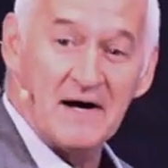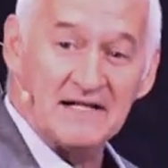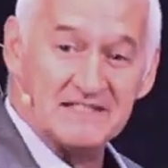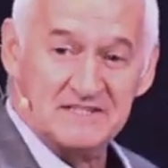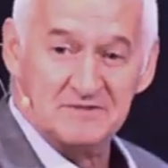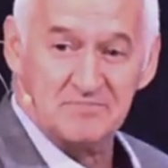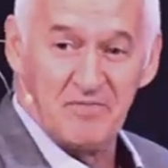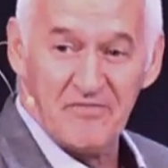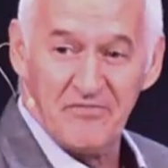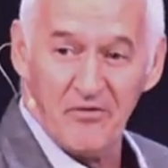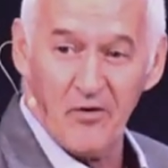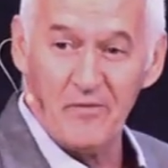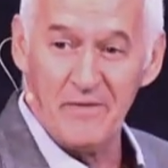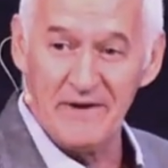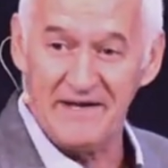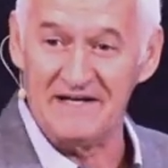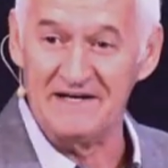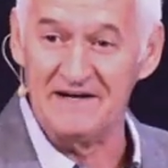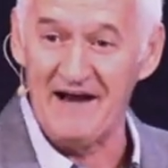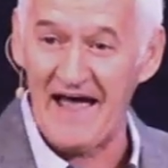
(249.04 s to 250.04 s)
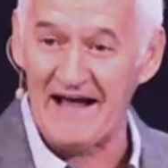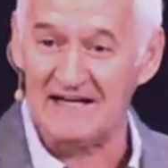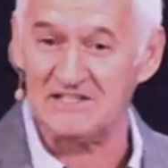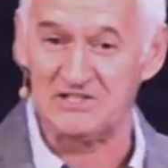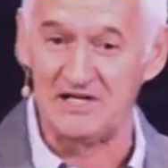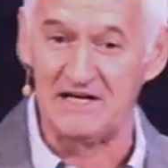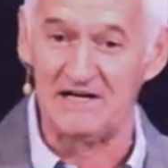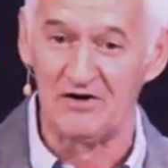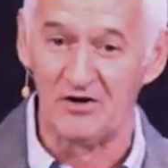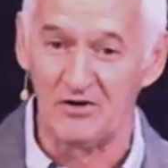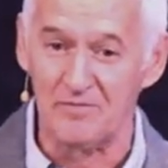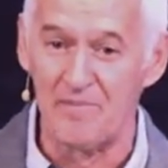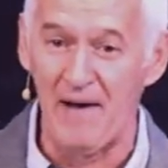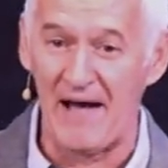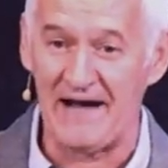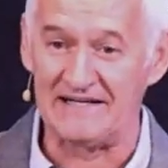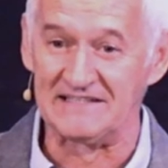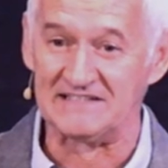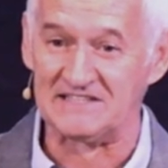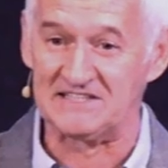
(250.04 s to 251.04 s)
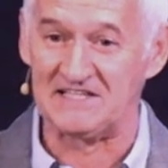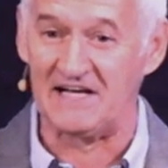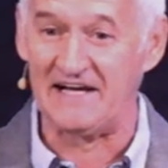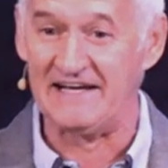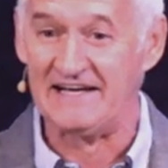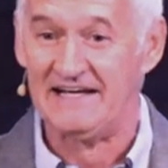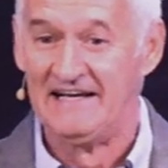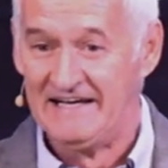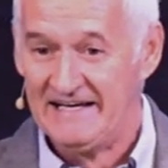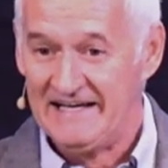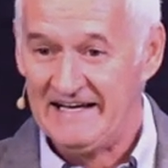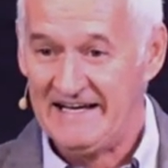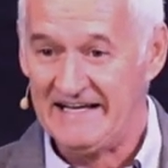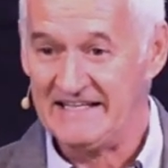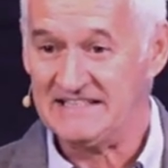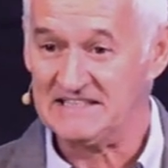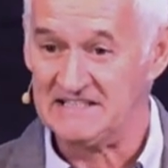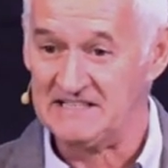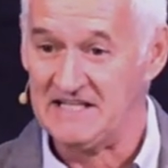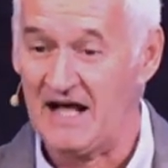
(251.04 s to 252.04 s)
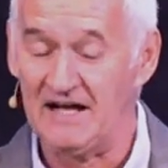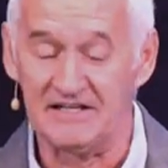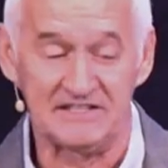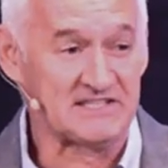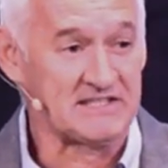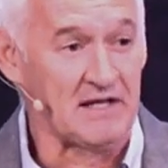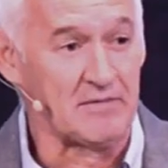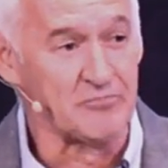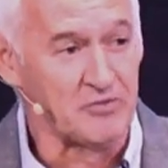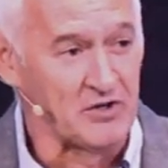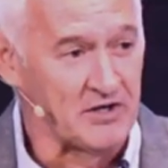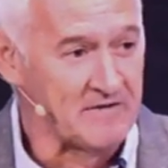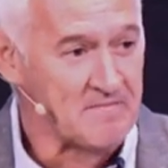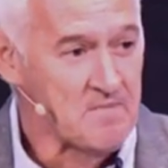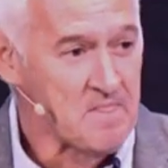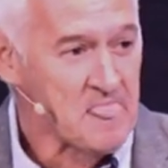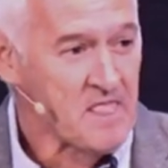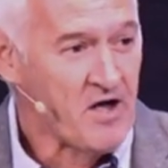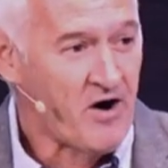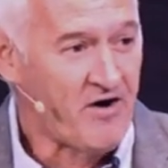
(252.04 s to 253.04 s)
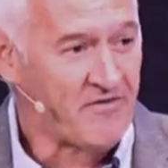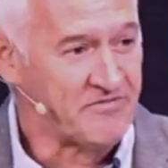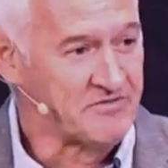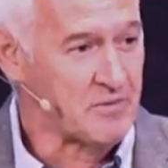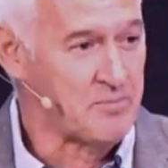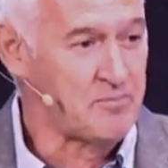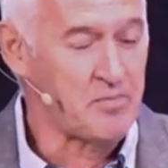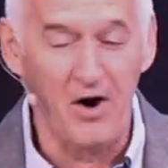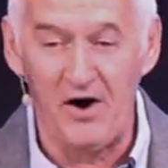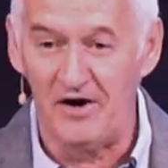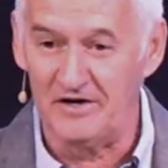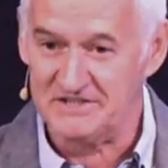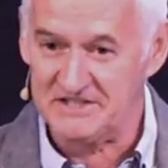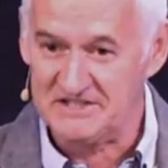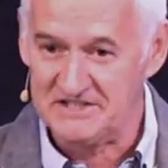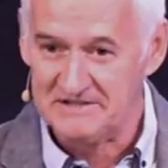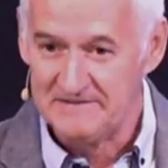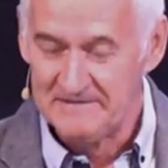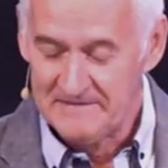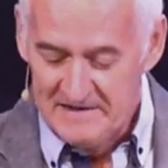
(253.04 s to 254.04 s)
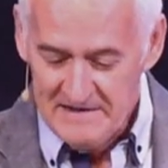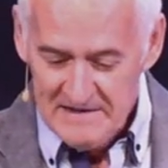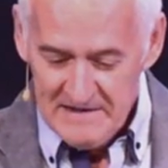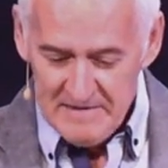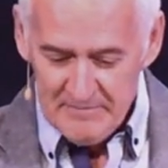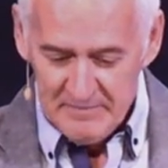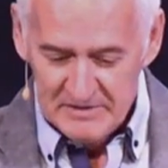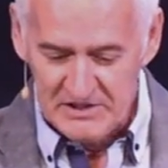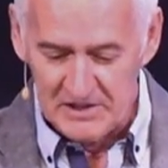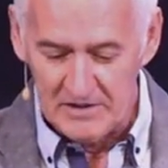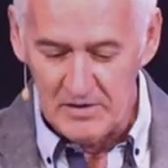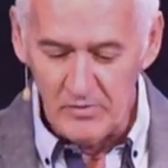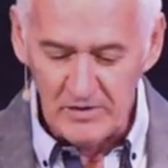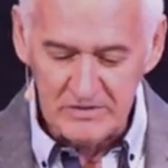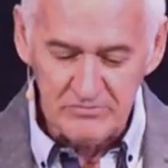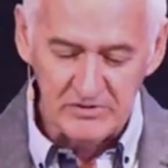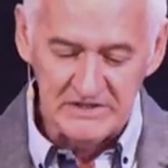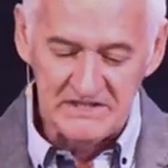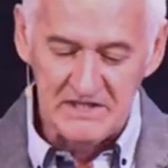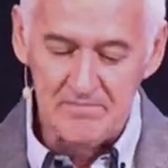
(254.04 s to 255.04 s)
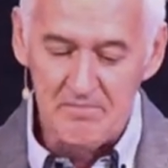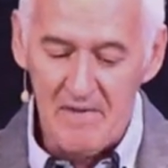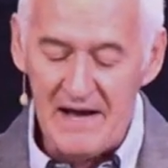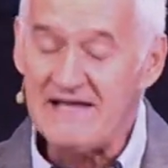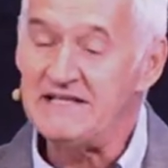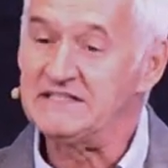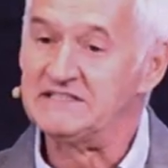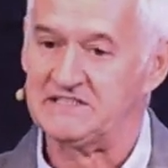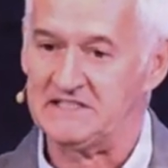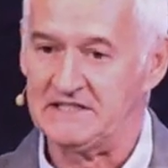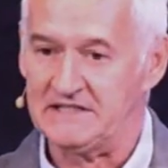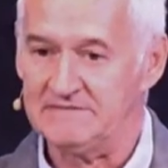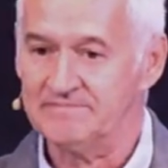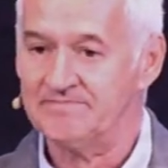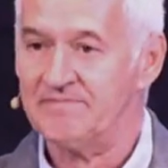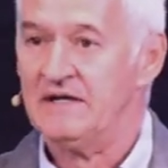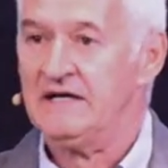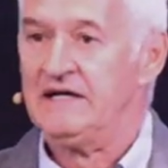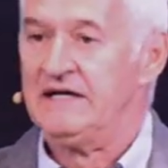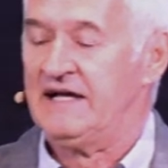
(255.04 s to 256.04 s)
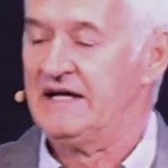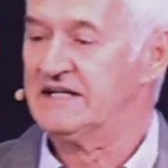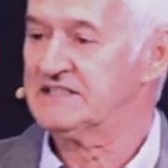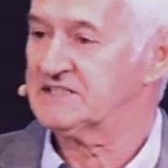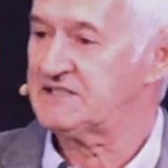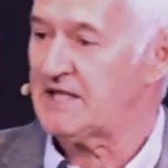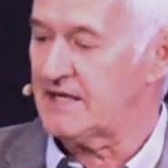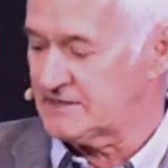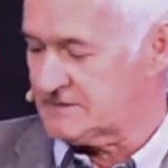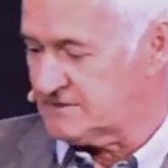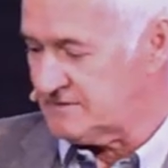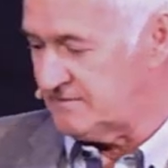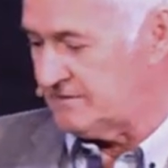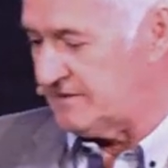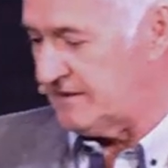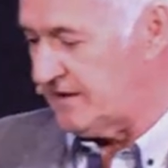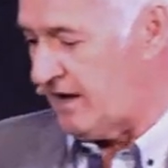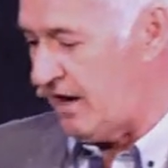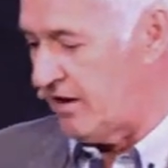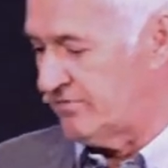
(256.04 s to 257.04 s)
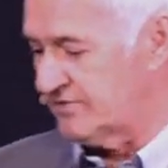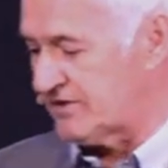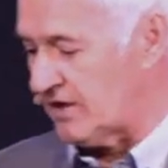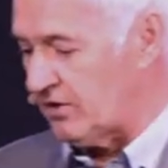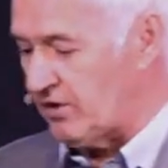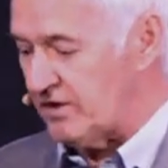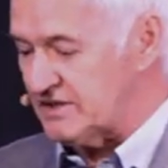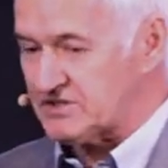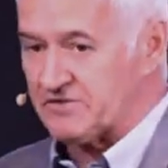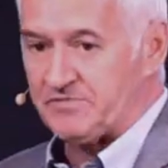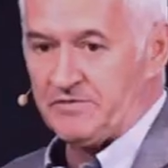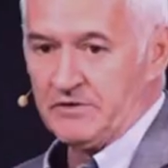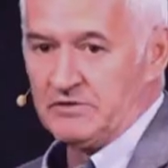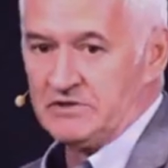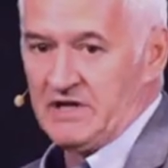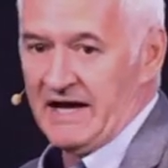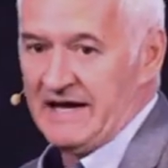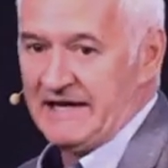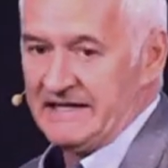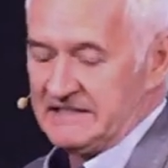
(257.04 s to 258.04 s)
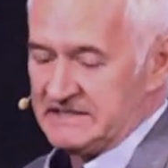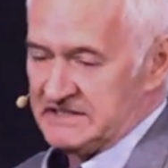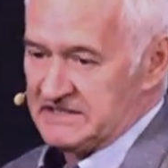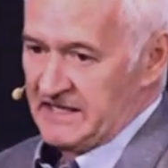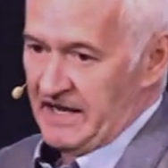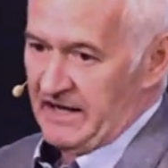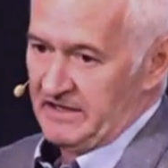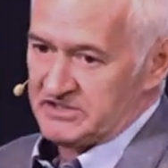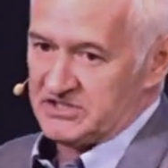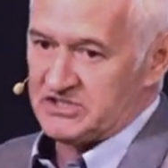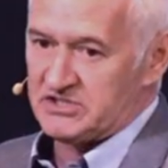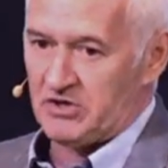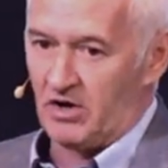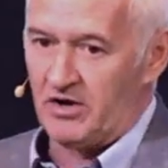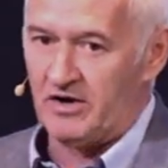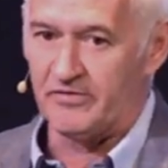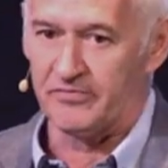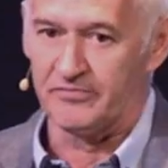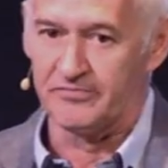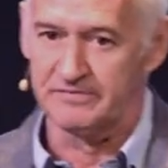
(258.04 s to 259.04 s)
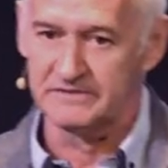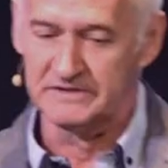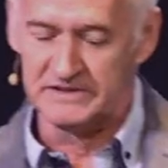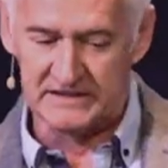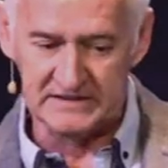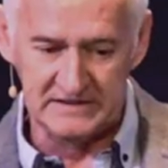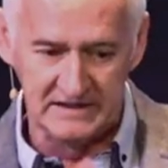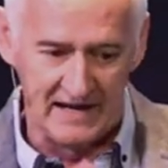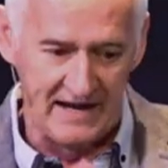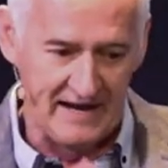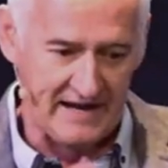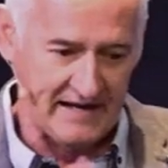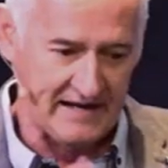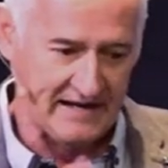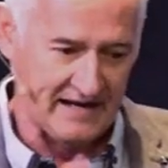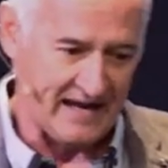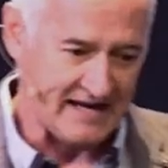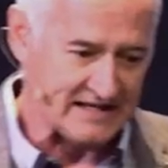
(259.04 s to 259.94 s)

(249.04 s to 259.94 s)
months before we can actually look back and say it's now something of the past. But you know what was amazing is that over the last few days, our staff did a